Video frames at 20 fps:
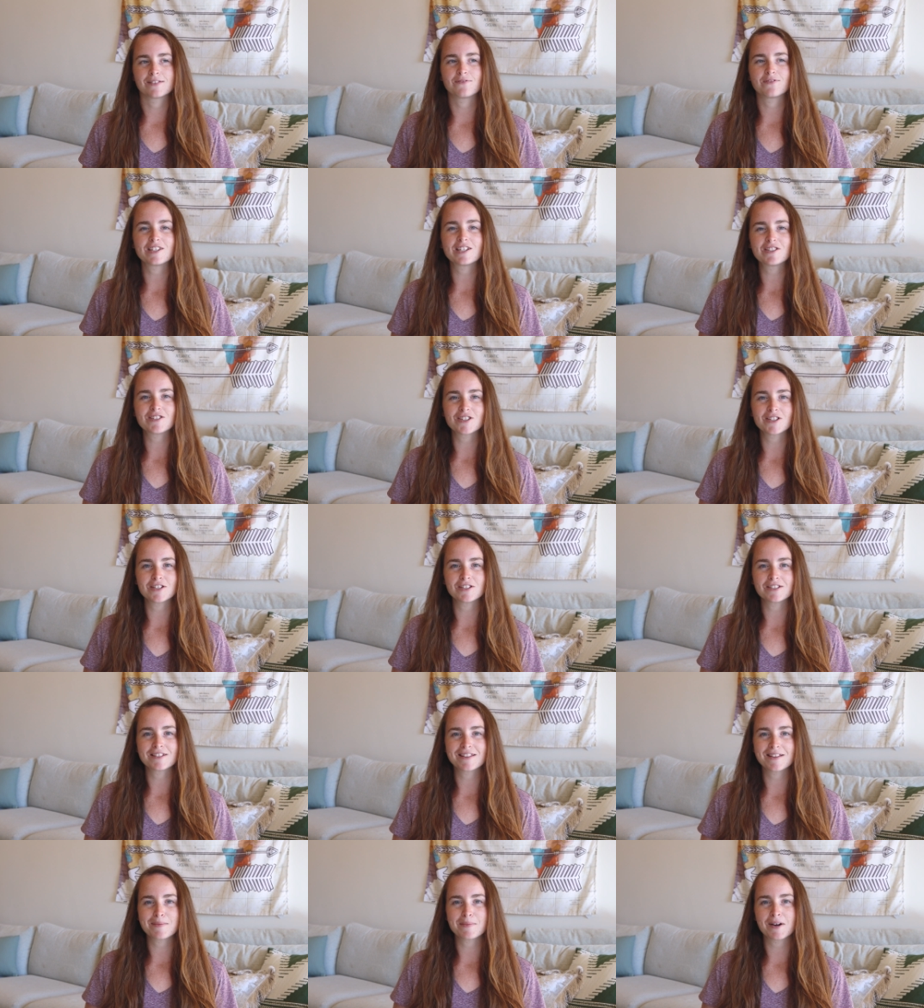feature
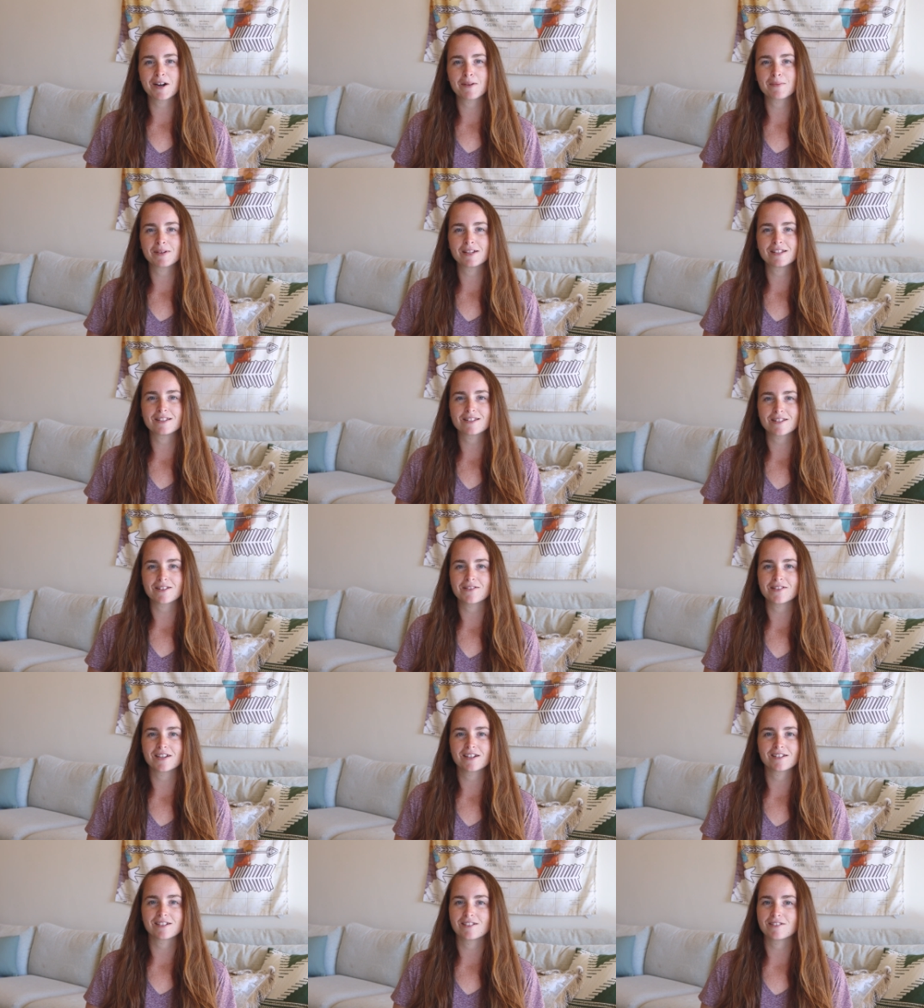to the apartment. So
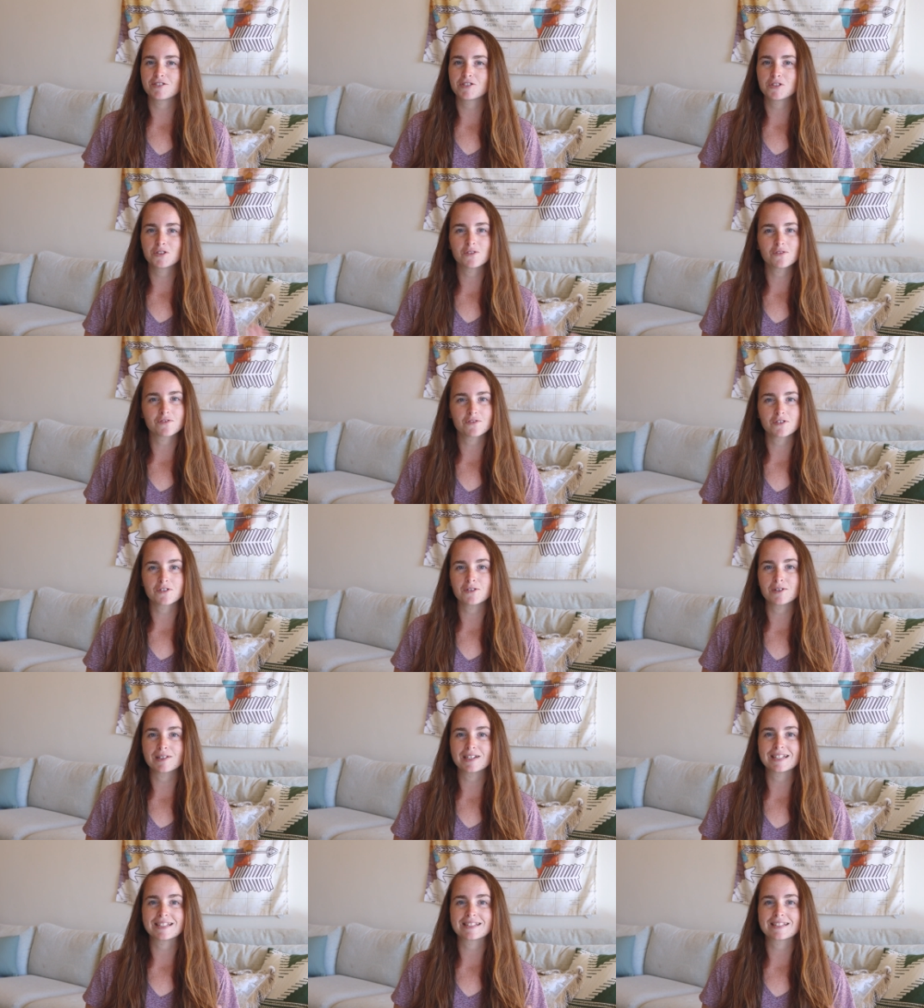there are 2
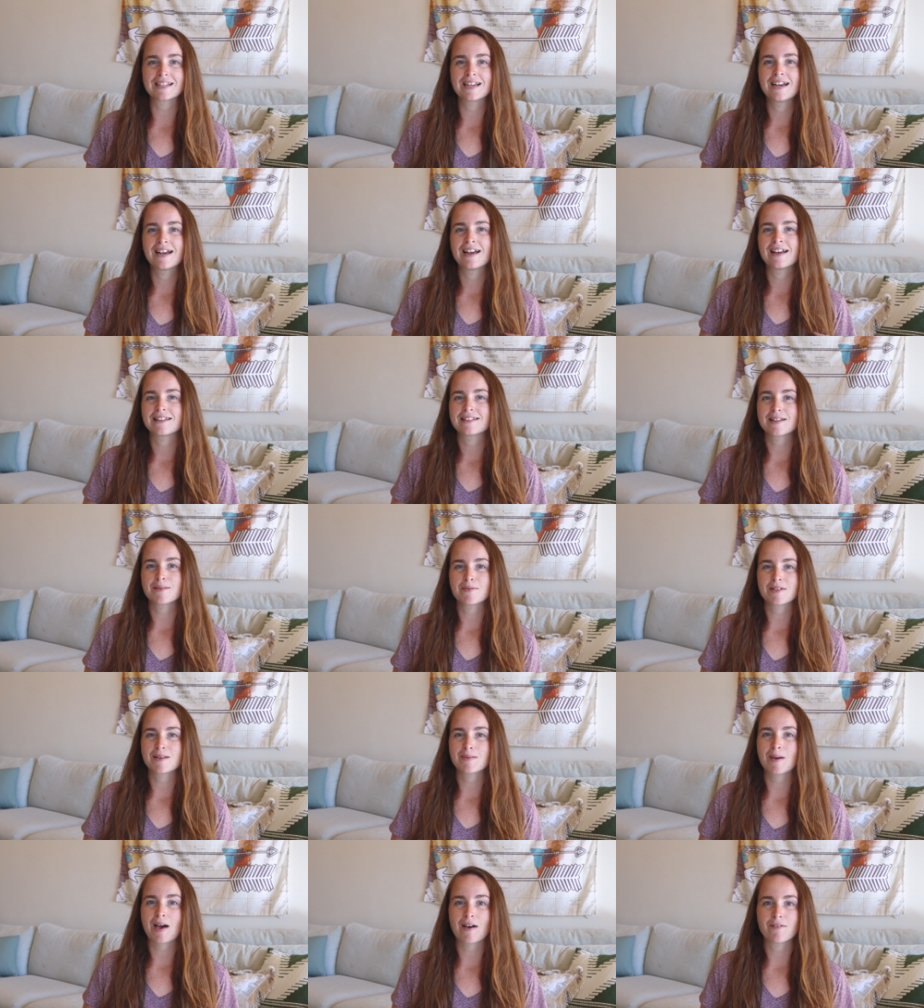floors, some of
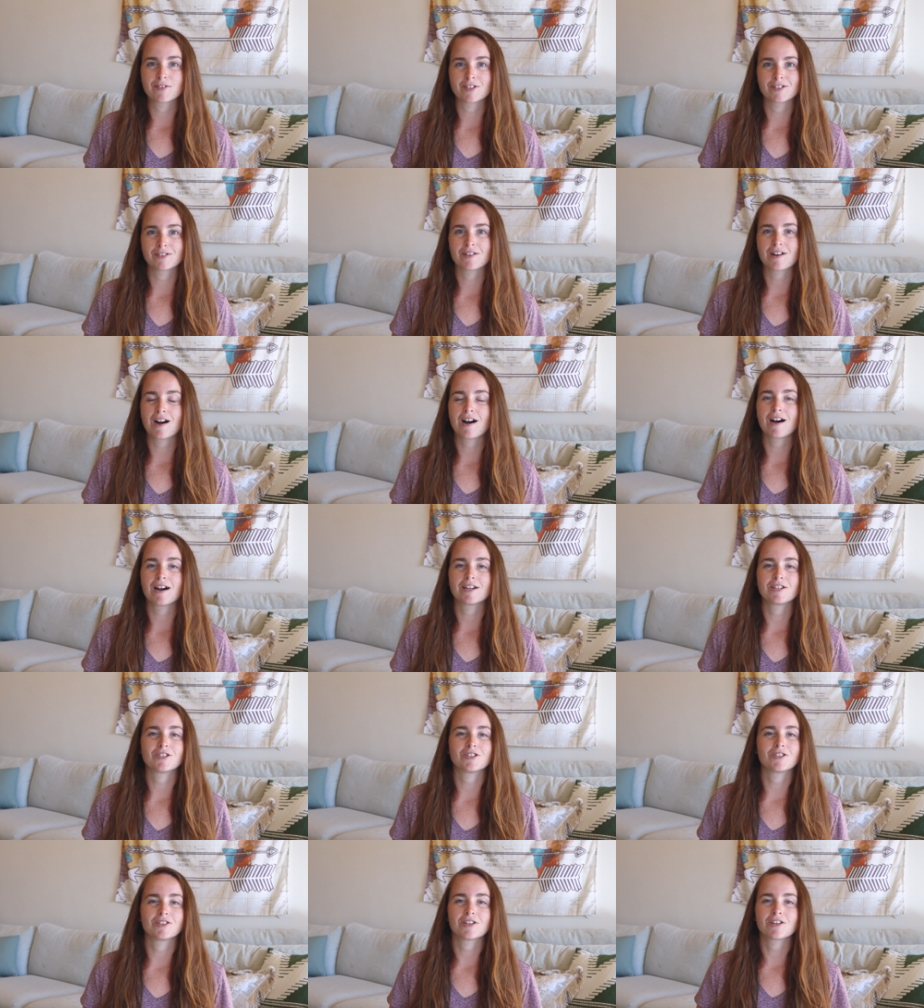them have a
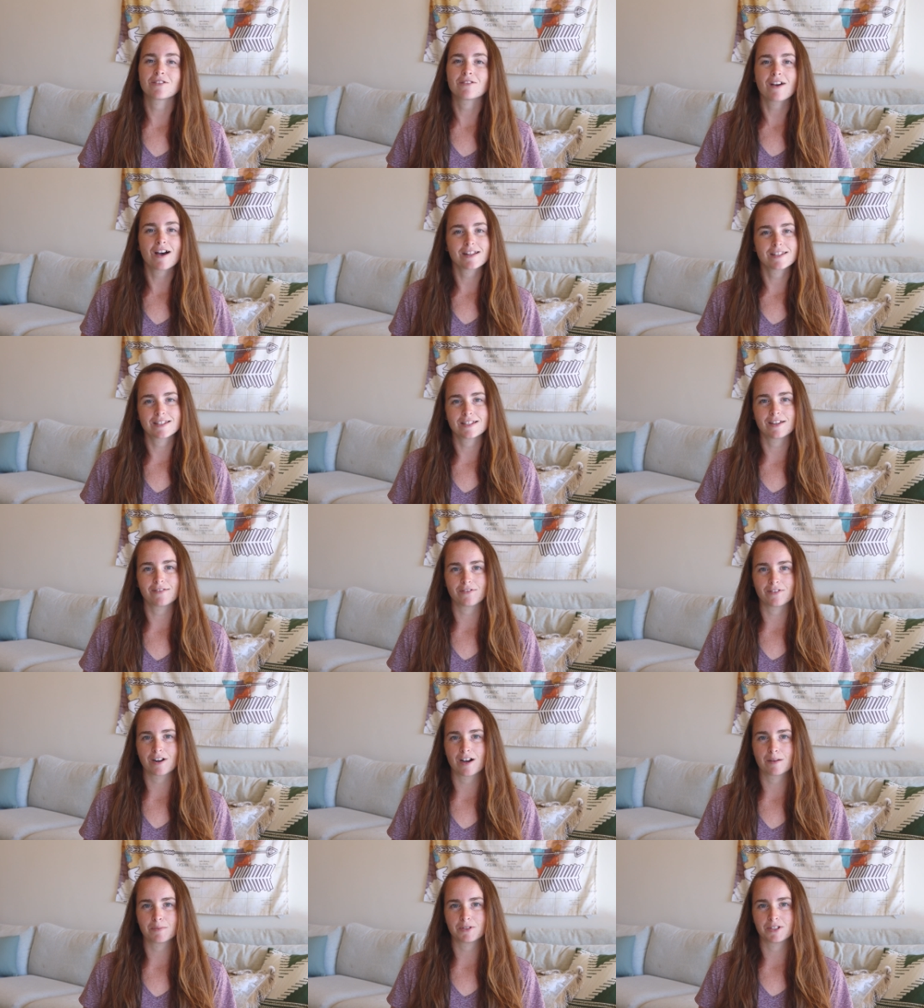garage, there are lots of
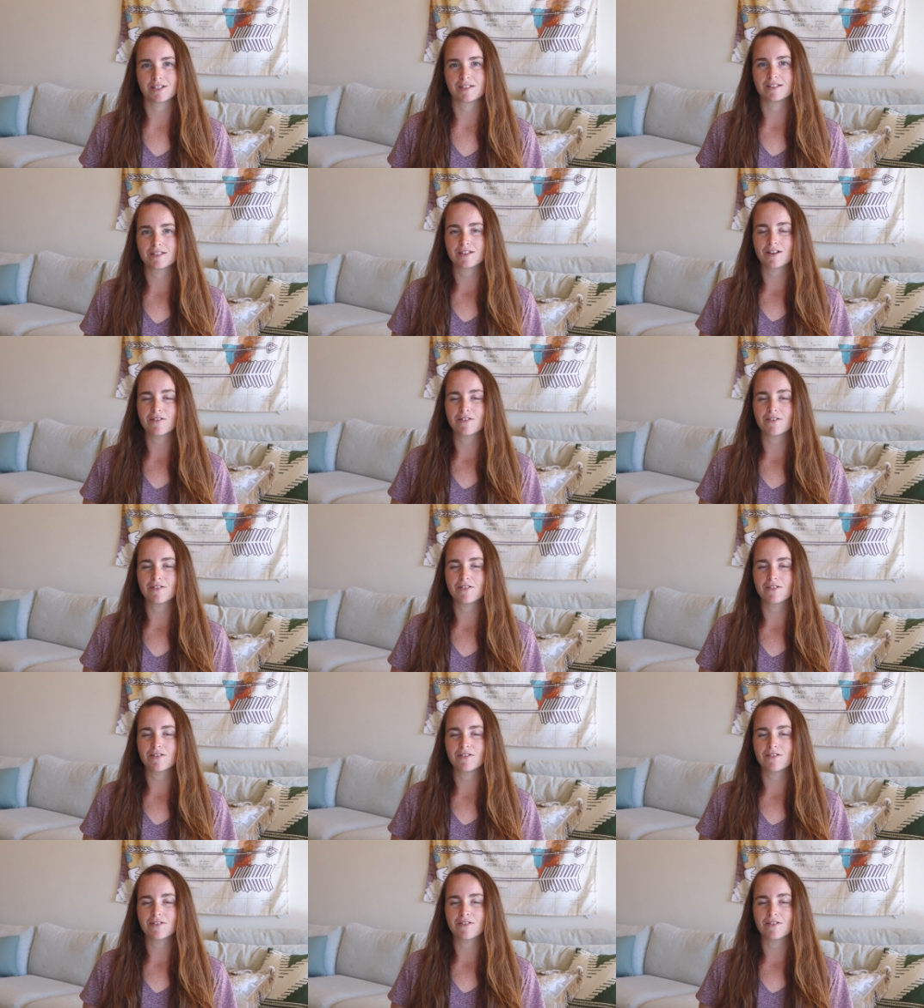different options.